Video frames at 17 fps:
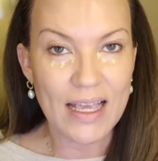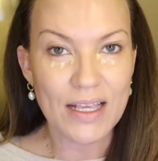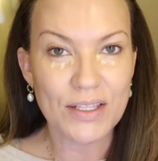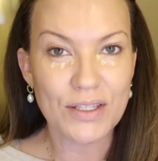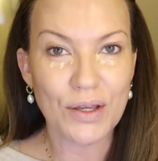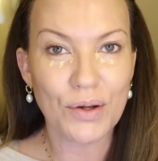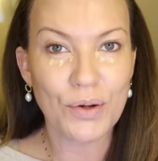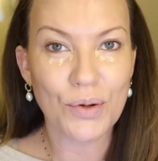
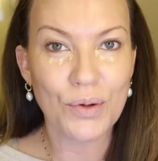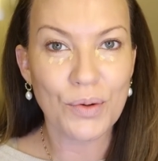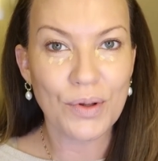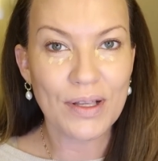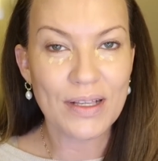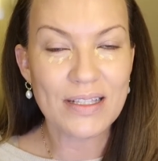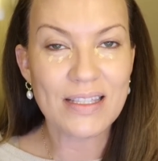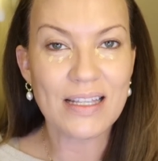
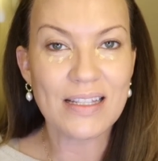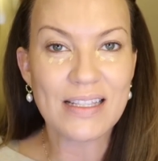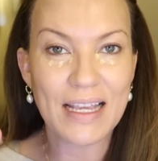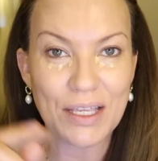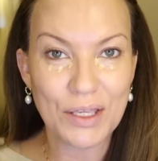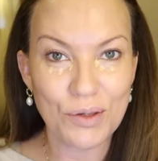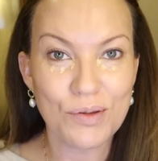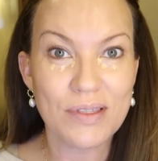So since I
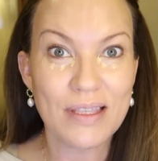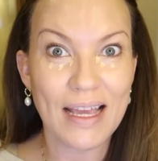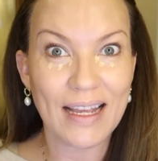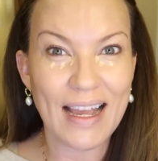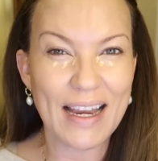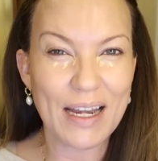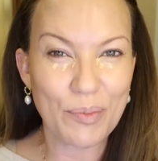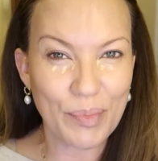use
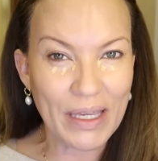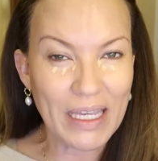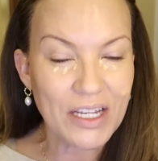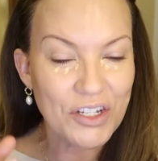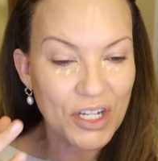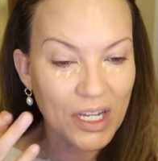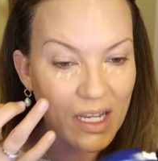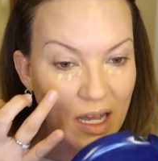that kind of
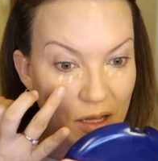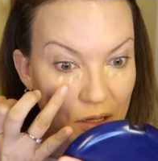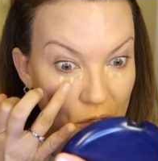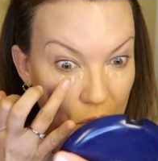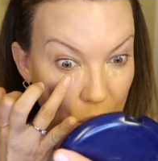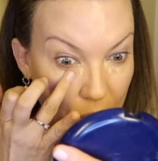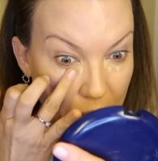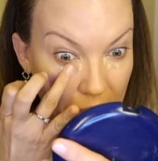peachy
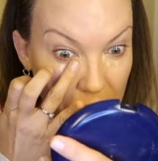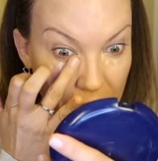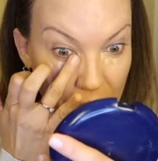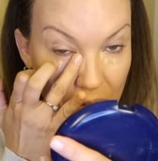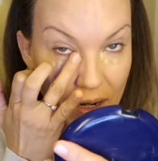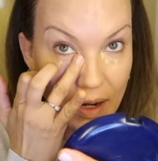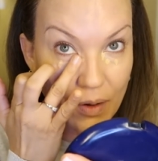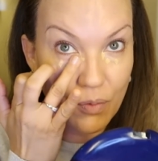color
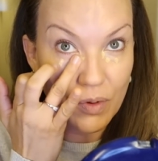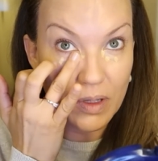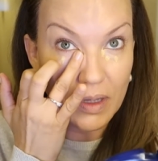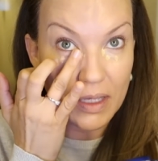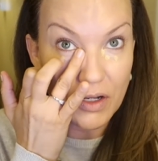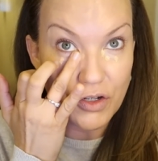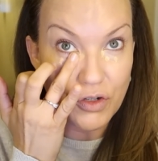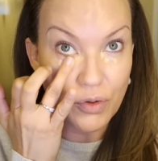corrector, I
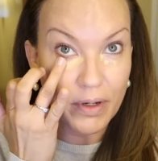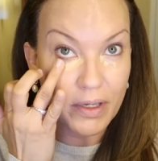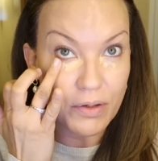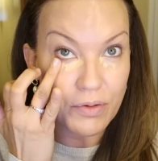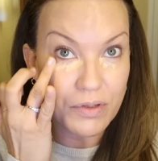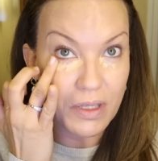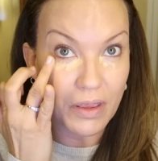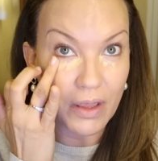really enjoy
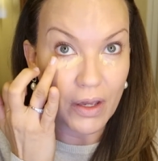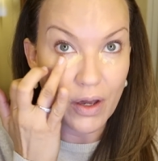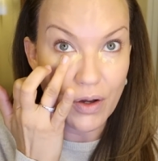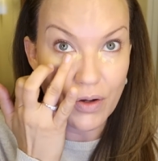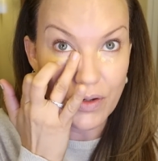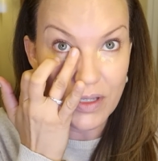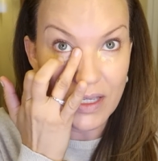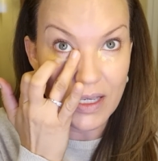using the
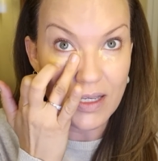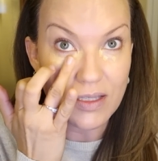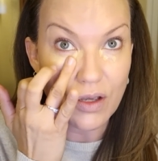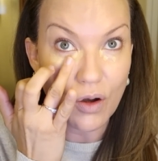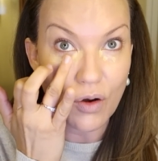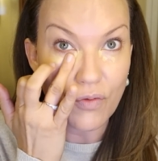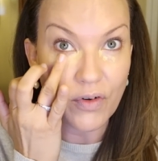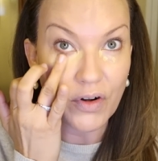Kosas
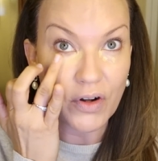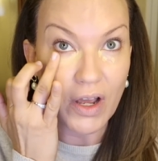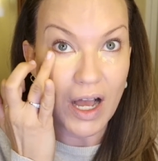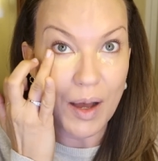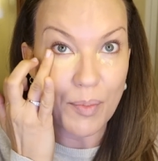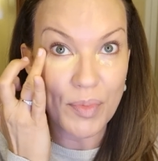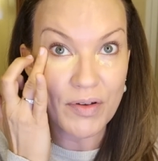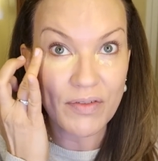over
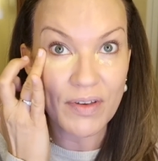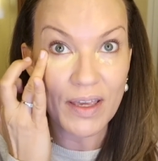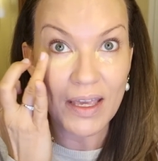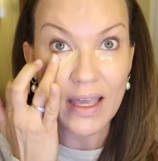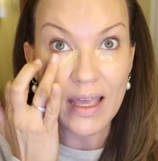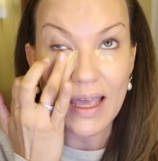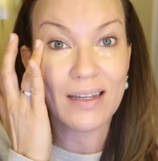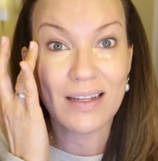top of
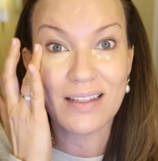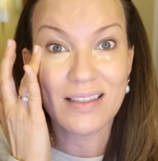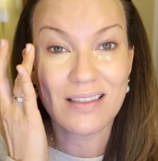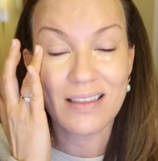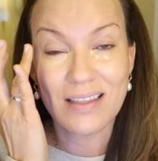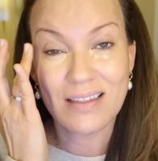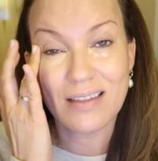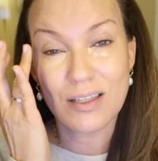it. And
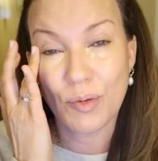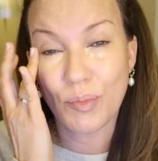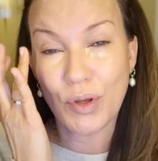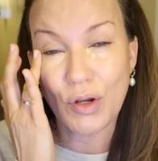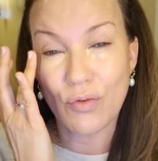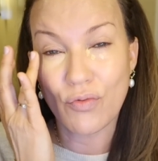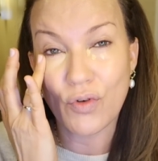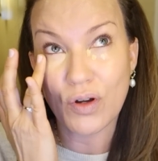it, this is a
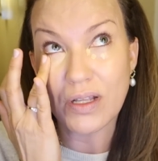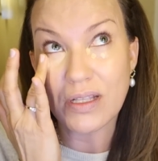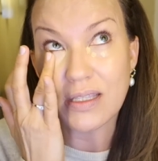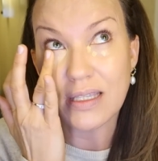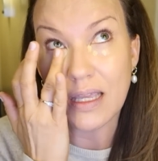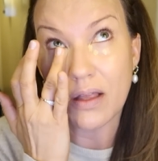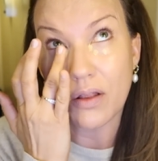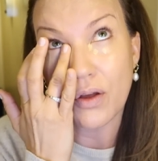beautiful
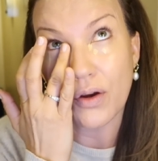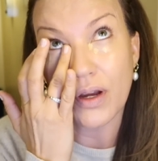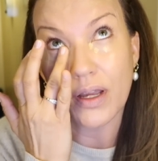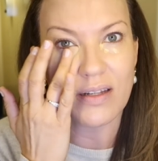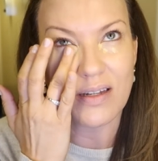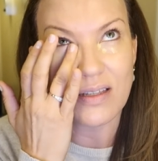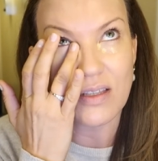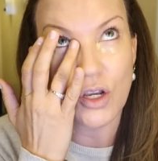concealer.
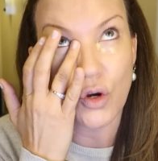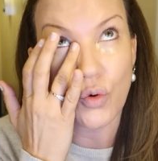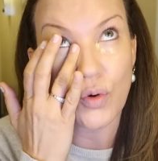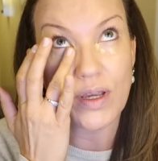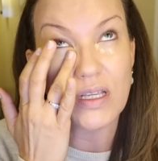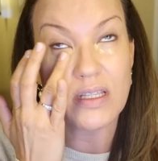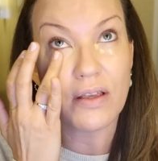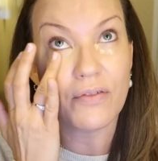It doesn't
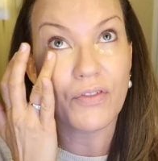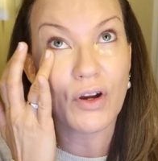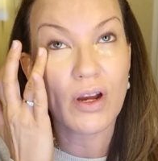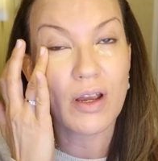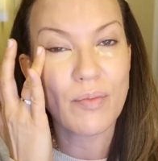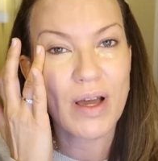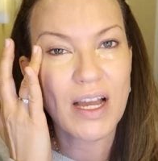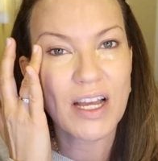crease
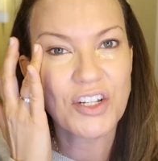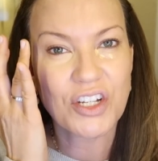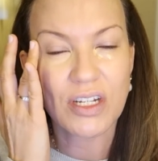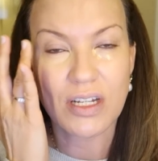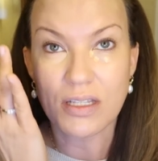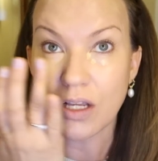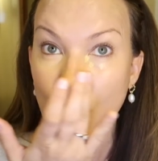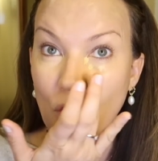very much, it
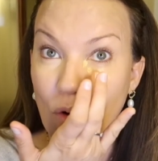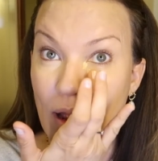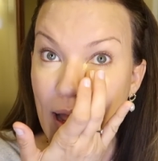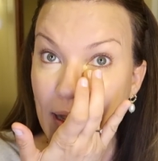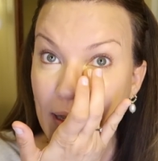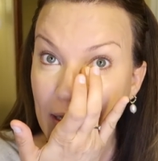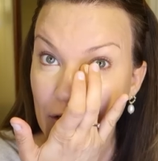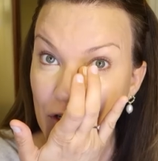doesn't
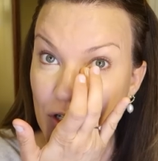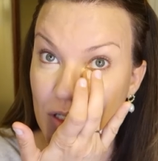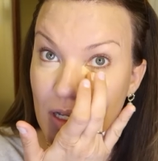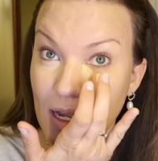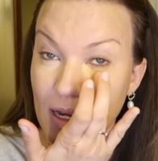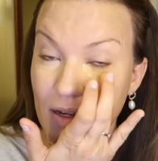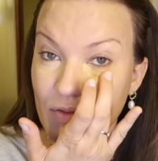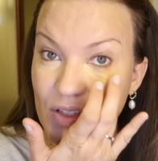crack, it just
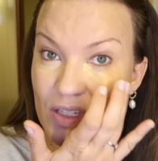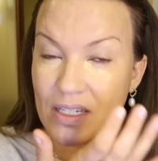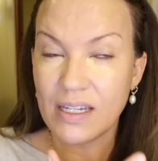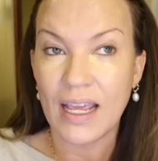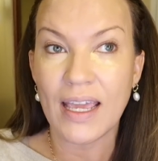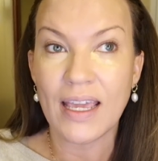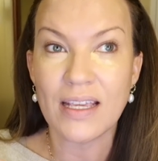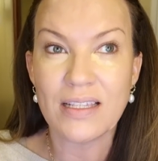kind of
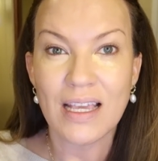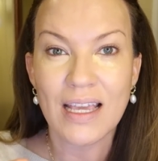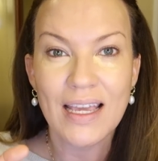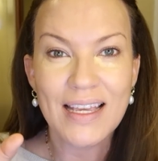stays